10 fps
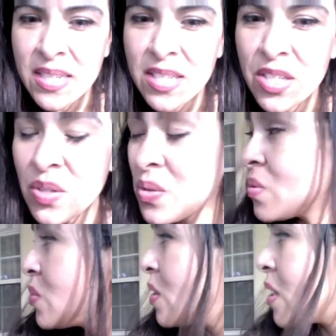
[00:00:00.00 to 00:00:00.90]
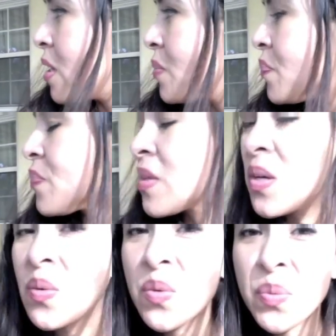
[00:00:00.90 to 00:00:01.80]
You
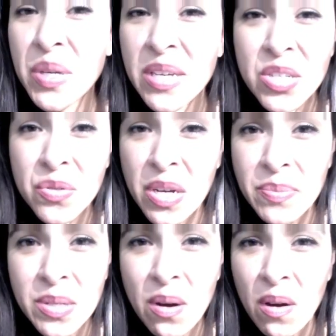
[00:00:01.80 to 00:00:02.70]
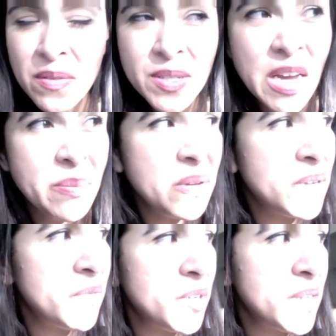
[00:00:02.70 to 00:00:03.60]
will be interrupted all the time,
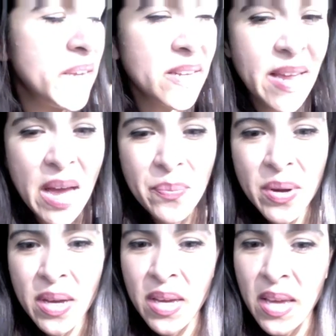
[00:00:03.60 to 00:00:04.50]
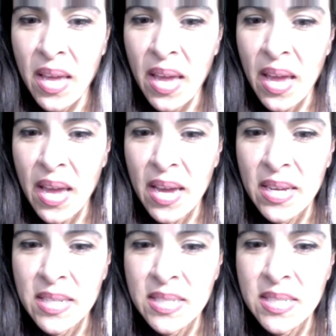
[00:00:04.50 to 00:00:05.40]
even if you take a nap.
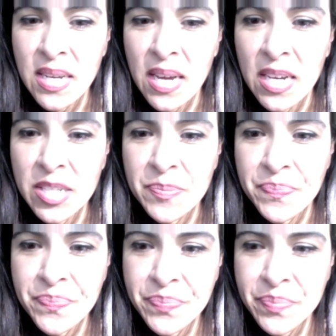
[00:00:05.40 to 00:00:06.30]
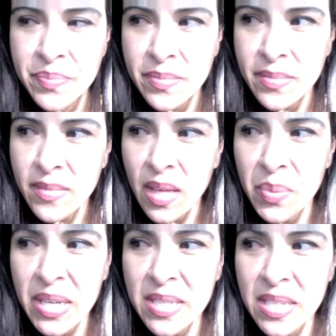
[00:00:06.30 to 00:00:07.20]
And
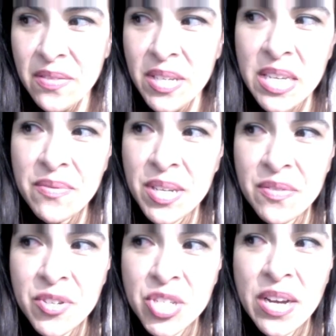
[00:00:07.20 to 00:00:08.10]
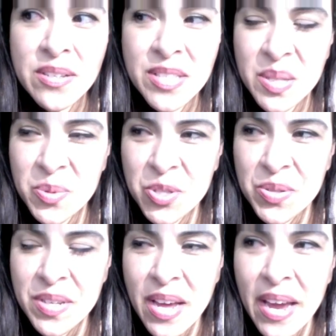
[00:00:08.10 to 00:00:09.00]
because even if your child sleeps
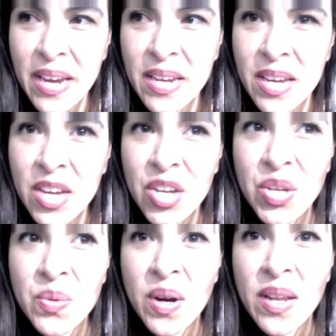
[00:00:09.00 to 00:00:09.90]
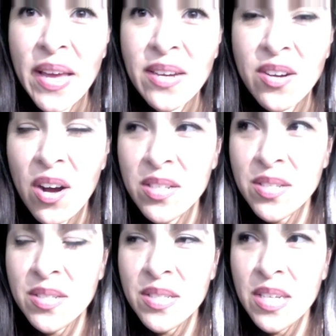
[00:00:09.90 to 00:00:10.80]
through the night, you are like
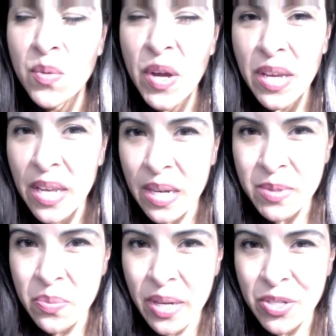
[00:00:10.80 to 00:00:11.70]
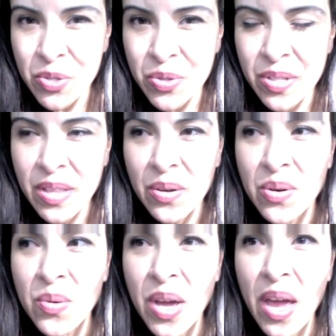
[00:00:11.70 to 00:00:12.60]
constantly waking up to make sure that
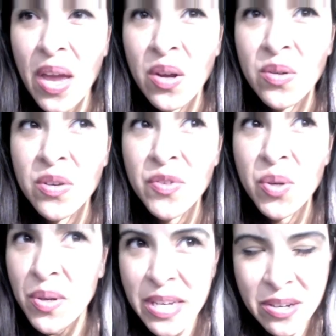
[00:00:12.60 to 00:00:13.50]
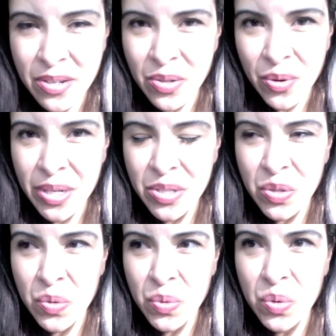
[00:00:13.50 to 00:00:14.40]
they're okay. Or if you hear a noise,
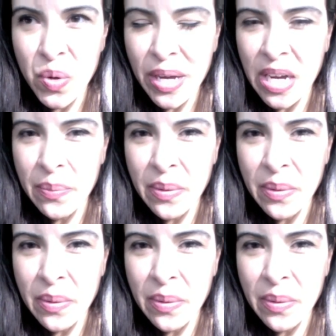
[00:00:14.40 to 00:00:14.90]
you wake up.